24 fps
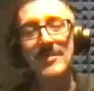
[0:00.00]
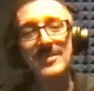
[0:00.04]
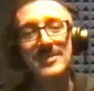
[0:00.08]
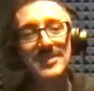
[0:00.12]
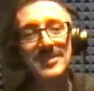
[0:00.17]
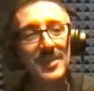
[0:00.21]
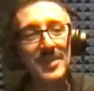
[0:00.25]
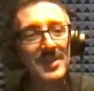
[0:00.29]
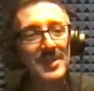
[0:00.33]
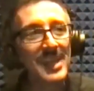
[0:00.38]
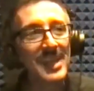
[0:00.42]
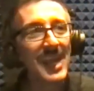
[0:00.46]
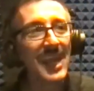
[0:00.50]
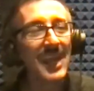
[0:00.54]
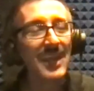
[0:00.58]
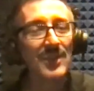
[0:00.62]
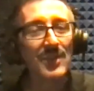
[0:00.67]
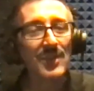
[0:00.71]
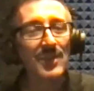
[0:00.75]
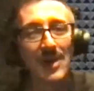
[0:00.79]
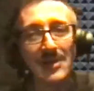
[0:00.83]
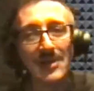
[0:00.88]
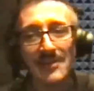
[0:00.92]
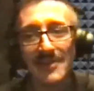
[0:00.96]
So yeah, I
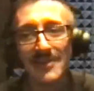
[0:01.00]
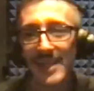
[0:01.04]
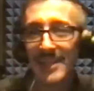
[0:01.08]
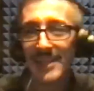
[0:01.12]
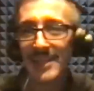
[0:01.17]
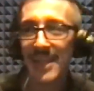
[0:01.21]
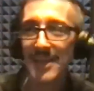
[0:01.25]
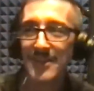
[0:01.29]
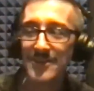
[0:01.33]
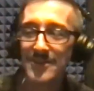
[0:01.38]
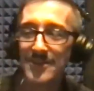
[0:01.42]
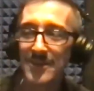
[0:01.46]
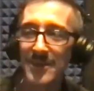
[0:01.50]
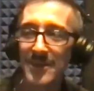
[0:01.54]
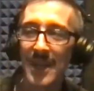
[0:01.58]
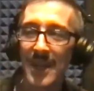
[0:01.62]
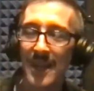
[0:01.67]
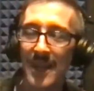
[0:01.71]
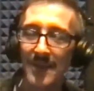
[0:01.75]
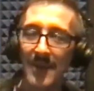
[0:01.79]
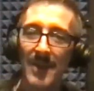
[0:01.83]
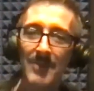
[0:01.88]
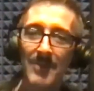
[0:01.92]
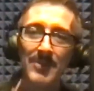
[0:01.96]
launched that yesterday.
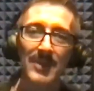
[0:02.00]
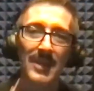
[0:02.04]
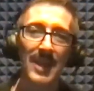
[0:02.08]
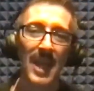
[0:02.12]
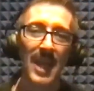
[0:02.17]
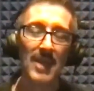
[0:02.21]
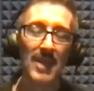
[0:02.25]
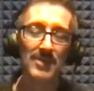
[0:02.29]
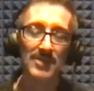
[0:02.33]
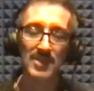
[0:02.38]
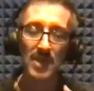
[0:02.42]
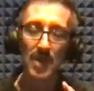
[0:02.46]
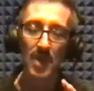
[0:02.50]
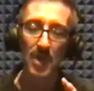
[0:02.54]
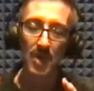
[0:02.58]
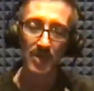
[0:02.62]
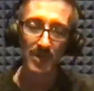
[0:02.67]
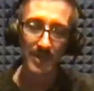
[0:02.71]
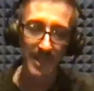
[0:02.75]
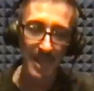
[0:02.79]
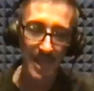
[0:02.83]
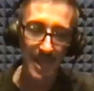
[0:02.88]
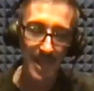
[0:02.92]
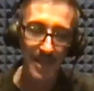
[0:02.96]
I was
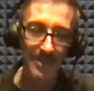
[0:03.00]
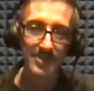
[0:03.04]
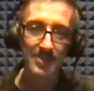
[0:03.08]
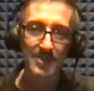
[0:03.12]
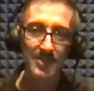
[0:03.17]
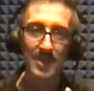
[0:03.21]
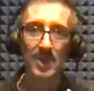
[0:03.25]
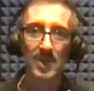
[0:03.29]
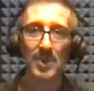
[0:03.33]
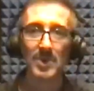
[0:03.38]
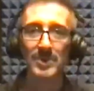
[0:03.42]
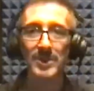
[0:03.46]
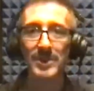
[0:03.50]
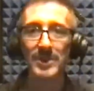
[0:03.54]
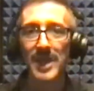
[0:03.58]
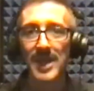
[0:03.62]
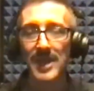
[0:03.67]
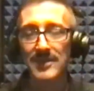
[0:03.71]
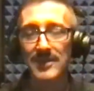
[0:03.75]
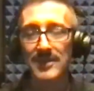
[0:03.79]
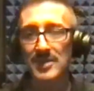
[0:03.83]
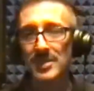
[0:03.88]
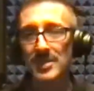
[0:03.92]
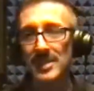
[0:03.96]
holding on to
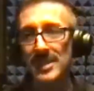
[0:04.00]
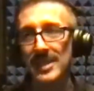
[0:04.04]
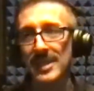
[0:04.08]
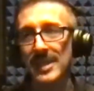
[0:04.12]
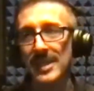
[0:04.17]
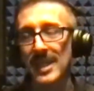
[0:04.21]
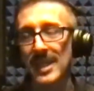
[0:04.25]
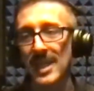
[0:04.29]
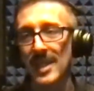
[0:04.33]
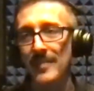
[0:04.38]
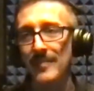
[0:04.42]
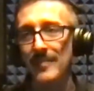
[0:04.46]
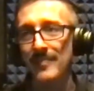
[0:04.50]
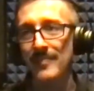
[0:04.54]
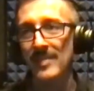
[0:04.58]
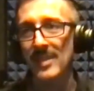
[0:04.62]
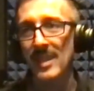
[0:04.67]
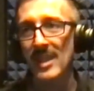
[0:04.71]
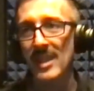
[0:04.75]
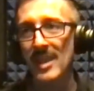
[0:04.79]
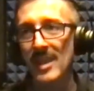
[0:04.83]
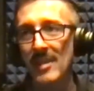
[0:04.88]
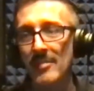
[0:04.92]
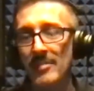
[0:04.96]
it. And
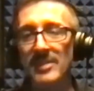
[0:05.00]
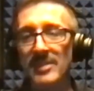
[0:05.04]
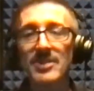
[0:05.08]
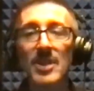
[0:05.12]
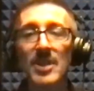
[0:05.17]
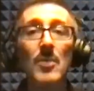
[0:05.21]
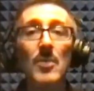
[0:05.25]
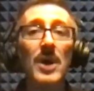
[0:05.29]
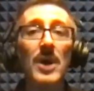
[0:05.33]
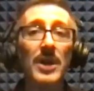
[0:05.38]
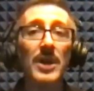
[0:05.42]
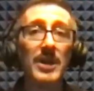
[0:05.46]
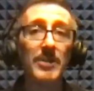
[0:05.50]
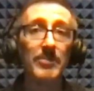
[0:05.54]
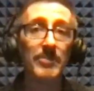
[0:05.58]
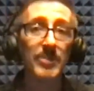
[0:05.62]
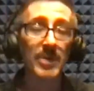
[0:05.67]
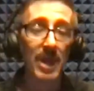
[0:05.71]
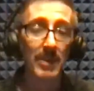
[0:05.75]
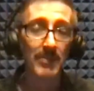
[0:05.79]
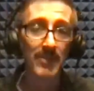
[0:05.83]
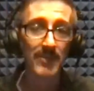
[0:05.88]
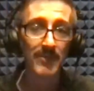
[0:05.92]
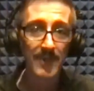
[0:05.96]
because I wanted to
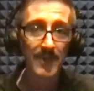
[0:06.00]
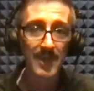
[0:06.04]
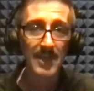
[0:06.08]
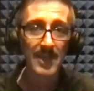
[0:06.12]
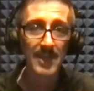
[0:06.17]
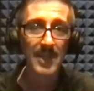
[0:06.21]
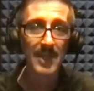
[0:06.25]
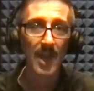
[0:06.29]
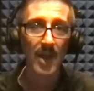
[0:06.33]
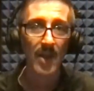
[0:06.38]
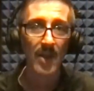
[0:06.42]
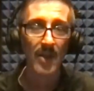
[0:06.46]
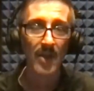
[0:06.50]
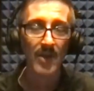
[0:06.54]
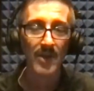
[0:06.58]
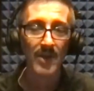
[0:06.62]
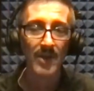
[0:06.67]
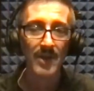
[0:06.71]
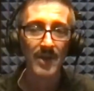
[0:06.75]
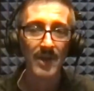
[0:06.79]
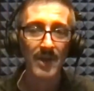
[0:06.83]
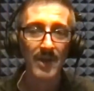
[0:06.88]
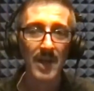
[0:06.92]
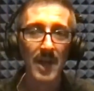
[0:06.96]
put up a video
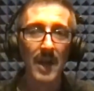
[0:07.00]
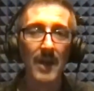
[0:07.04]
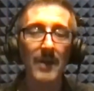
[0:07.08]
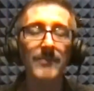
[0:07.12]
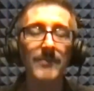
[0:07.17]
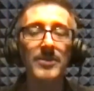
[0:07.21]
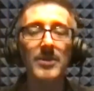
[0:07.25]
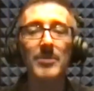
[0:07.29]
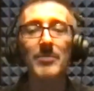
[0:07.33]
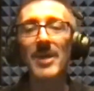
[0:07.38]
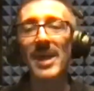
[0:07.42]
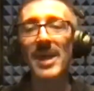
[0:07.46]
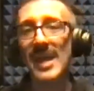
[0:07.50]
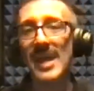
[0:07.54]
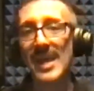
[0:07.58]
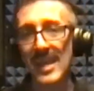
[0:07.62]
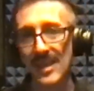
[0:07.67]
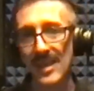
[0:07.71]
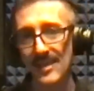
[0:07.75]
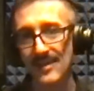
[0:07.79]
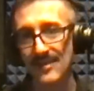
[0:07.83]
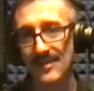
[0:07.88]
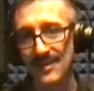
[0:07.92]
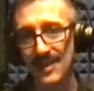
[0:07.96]
of the
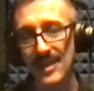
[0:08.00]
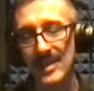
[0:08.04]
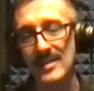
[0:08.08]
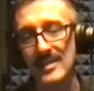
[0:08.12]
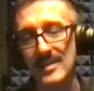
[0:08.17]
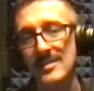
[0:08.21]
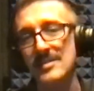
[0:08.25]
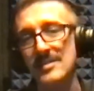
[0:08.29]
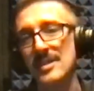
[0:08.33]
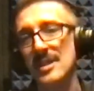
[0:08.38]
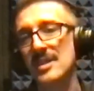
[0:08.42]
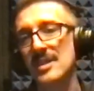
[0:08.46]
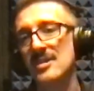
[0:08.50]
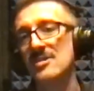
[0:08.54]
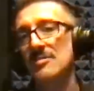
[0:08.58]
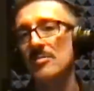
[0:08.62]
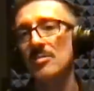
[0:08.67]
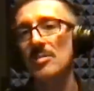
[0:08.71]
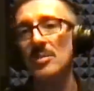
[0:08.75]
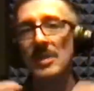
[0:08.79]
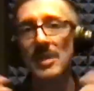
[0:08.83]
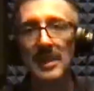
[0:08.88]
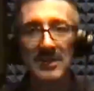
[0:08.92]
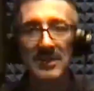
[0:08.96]
band and
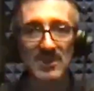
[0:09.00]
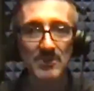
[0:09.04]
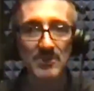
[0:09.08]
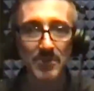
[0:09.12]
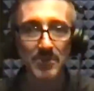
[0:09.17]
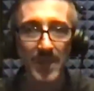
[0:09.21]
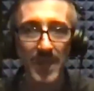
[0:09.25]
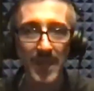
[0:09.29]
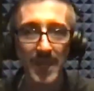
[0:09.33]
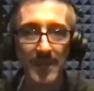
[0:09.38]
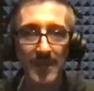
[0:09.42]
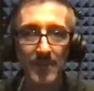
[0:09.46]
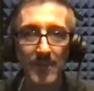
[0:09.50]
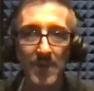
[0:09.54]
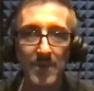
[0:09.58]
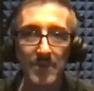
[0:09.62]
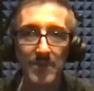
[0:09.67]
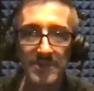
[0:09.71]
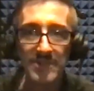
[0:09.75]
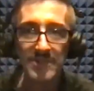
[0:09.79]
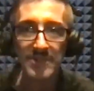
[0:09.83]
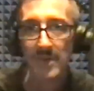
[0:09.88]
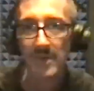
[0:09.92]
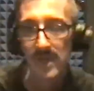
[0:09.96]
really explain what
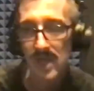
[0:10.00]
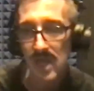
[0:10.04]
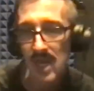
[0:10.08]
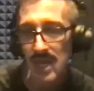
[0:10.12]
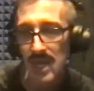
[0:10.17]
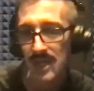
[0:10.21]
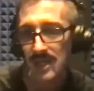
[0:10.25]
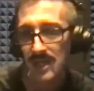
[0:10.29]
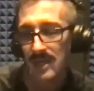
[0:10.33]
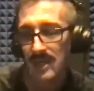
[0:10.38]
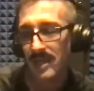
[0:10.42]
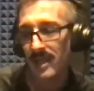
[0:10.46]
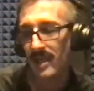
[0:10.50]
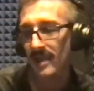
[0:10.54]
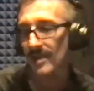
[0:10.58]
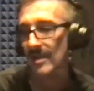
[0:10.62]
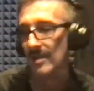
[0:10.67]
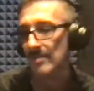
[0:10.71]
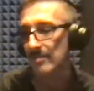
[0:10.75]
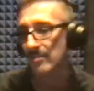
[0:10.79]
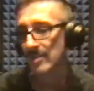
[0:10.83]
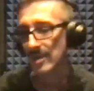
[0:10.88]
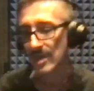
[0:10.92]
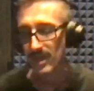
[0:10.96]
was going on
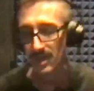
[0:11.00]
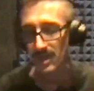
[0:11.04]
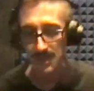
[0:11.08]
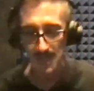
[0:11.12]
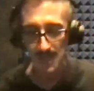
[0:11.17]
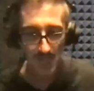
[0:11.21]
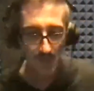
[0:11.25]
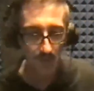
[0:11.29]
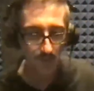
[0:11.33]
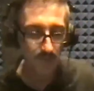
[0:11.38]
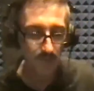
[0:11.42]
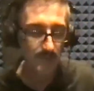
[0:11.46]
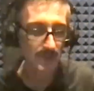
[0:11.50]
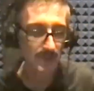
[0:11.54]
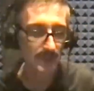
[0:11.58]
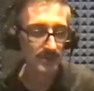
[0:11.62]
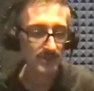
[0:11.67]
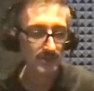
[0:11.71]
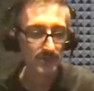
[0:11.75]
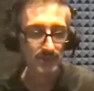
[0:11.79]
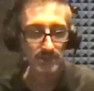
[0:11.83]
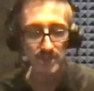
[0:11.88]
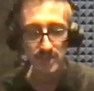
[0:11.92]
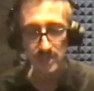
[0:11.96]
and how we were going to
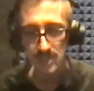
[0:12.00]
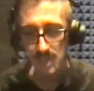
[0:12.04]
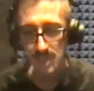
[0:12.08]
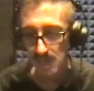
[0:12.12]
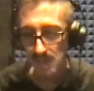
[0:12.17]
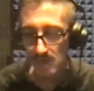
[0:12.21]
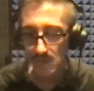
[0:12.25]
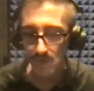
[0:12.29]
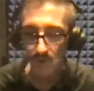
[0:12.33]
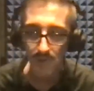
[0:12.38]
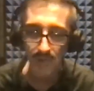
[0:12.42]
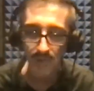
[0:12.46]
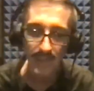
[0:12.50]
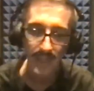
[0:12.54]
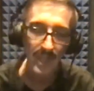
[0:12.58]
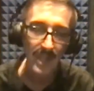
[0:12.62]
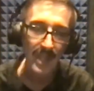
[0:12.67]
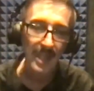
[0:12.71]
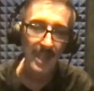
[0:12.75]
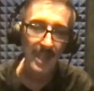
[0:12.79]
do the show.